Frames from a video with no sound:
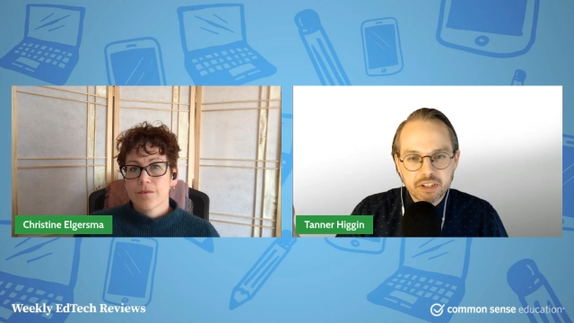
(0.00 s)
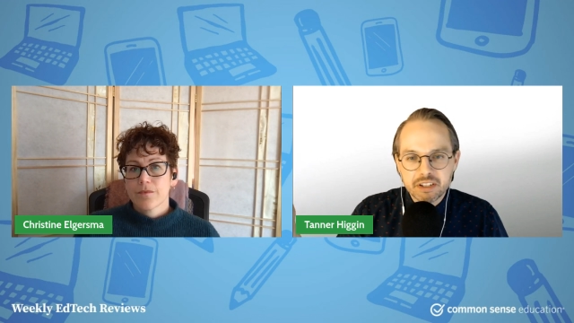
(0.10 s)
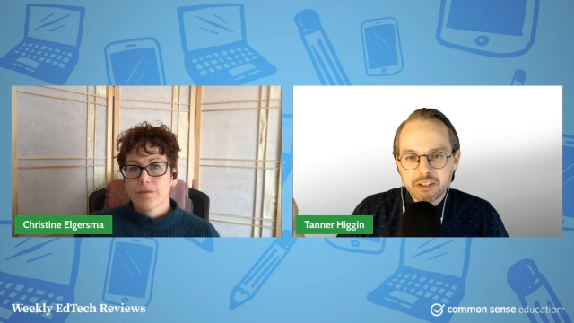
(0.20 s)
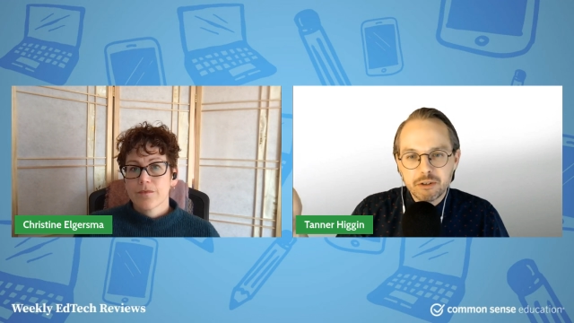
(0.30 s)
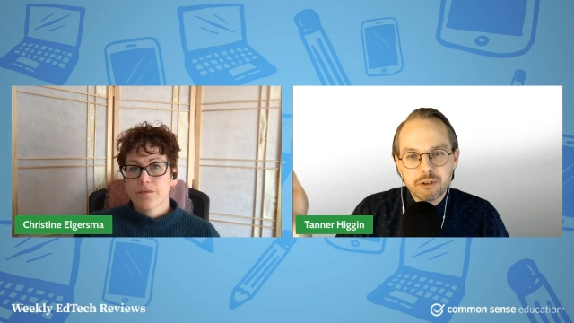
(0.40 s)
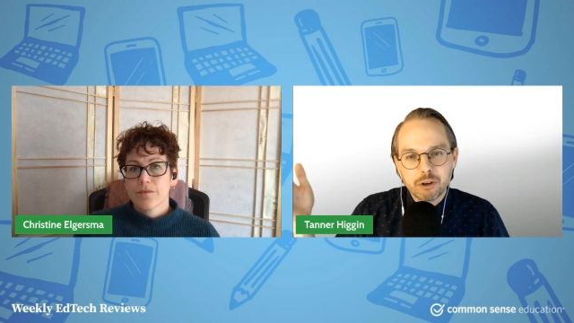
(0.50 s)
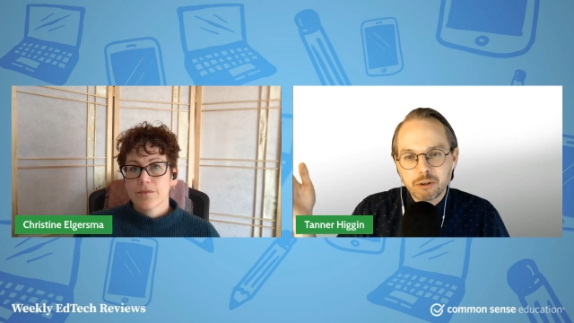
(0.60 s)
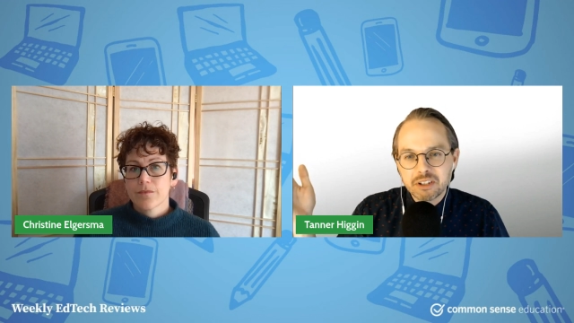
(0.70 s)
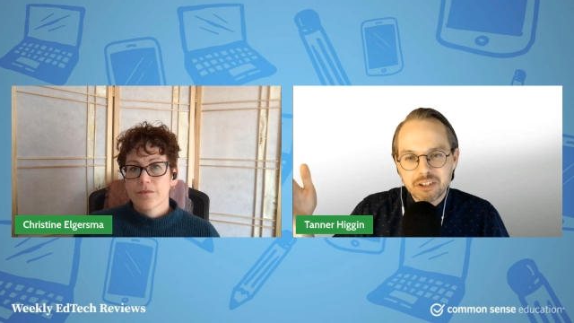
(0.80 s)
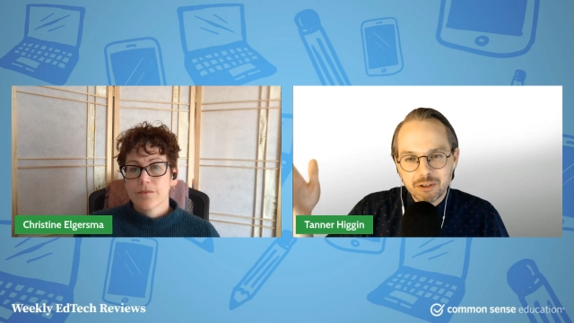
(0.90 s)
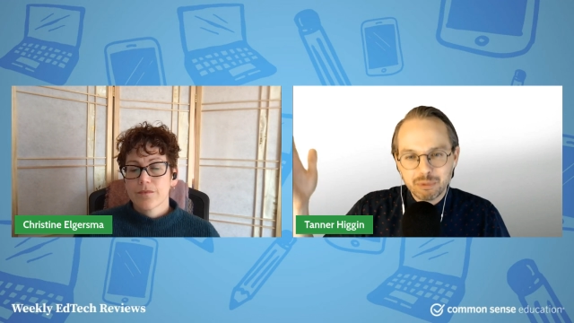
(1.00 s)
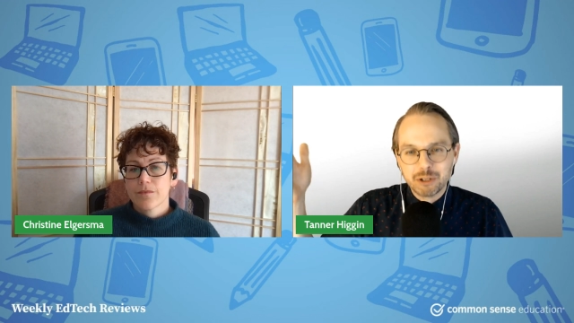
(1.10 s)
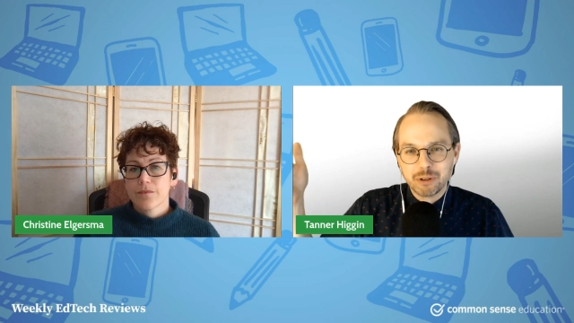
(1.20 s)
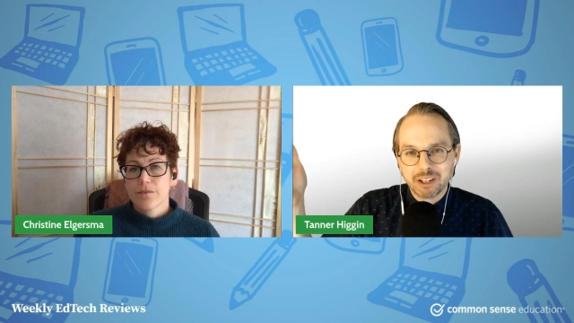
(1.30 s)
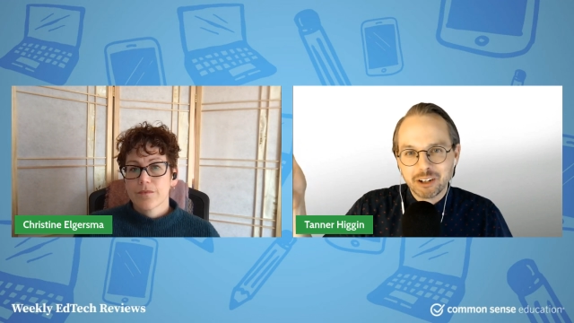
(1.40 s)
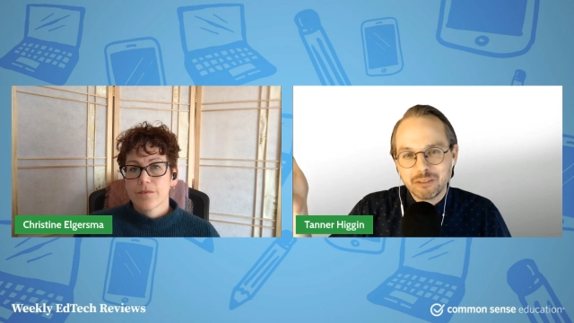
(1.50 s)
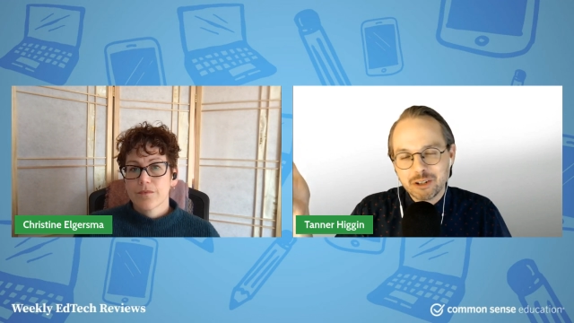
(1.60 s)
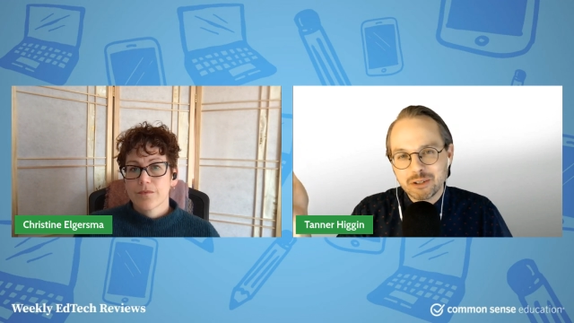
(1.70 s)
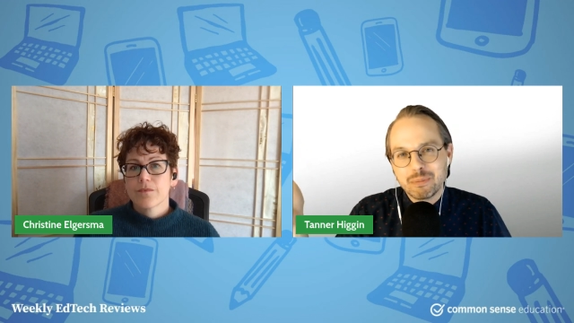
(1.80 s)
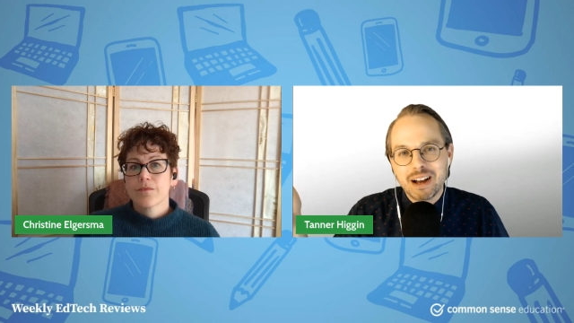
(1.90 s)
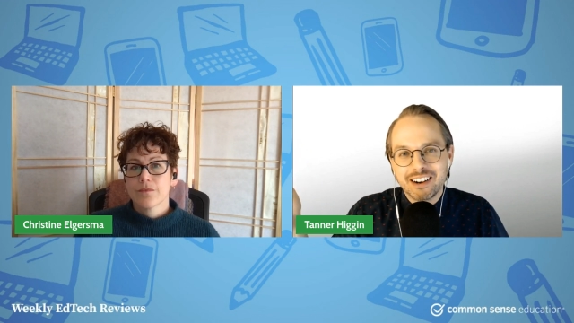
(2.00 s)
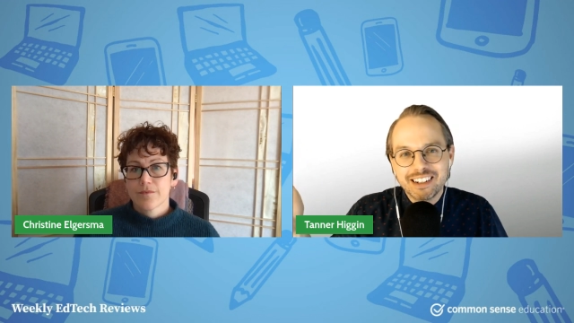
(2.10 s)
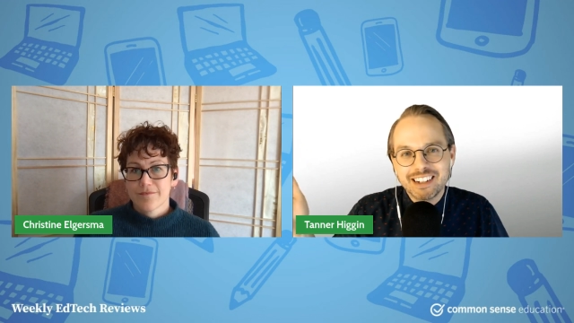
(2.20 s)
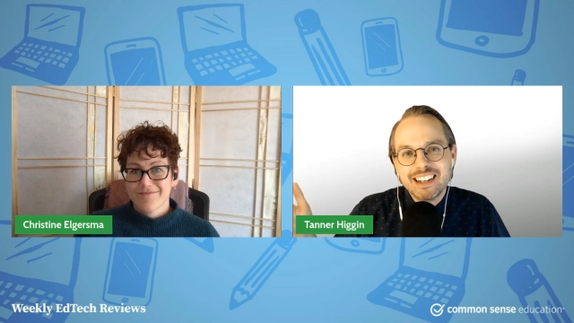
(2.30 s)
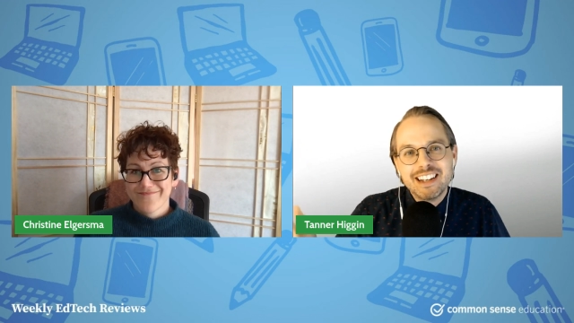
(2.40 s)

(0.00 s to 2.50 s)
Speaker 1: as you know, Chrissy, you've been doing interviews about it,